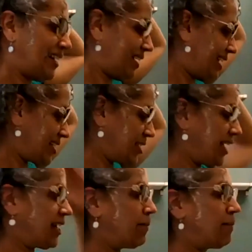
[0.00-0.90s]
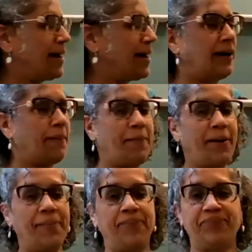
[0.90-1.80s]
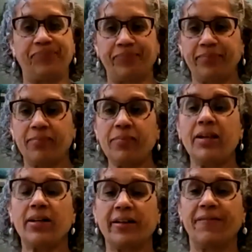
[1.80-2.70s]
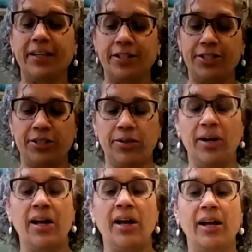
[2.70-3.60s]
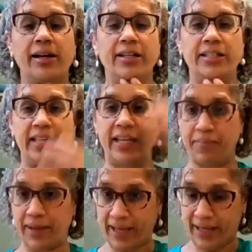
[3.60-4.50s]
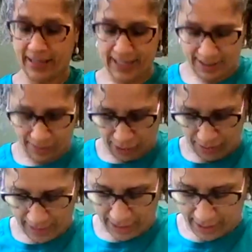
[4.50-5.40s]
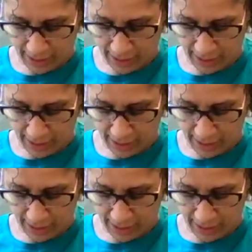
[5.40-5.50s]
And as I come back up, I'm gonna face you. I'm gonna take my head down to my